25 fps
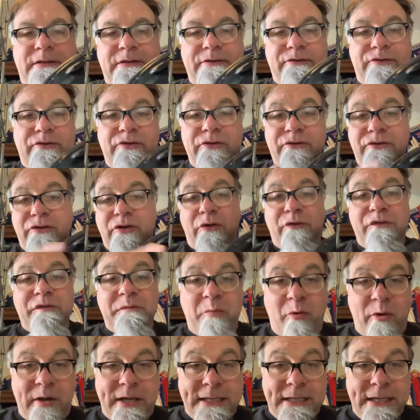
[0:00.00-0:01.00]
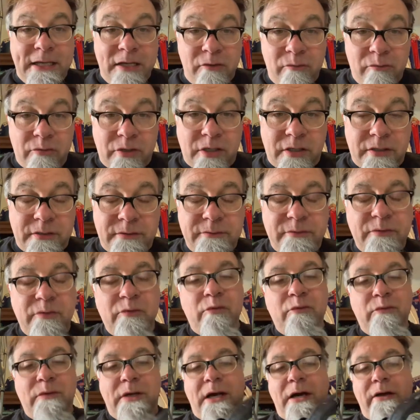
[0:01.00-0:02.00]
so your toe is pointing inward.
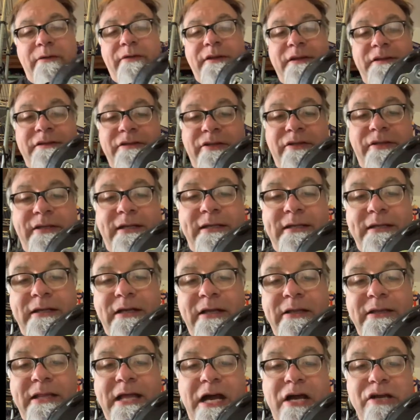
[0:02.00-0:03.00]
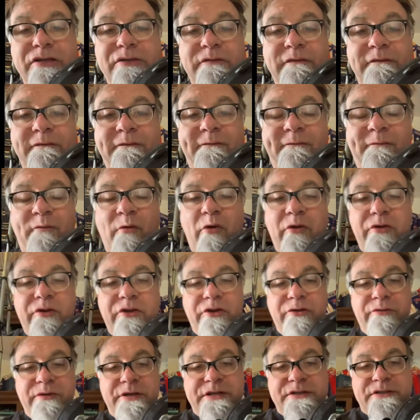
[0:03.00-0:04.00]
Well, this cleat allows for 4
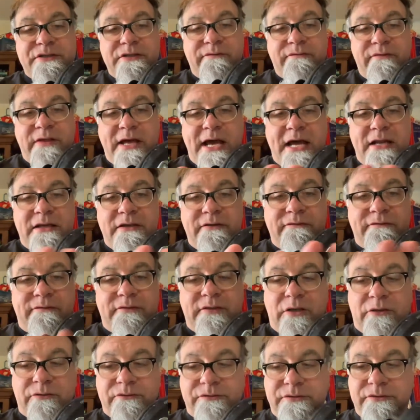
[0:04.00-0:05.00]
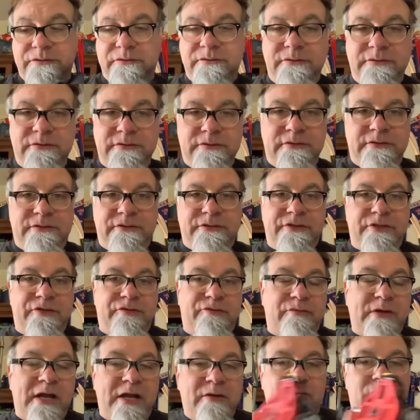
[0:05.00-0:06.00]
degrees of that float.
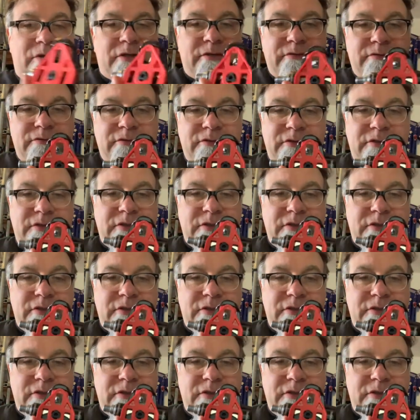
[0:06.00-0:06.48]
This red one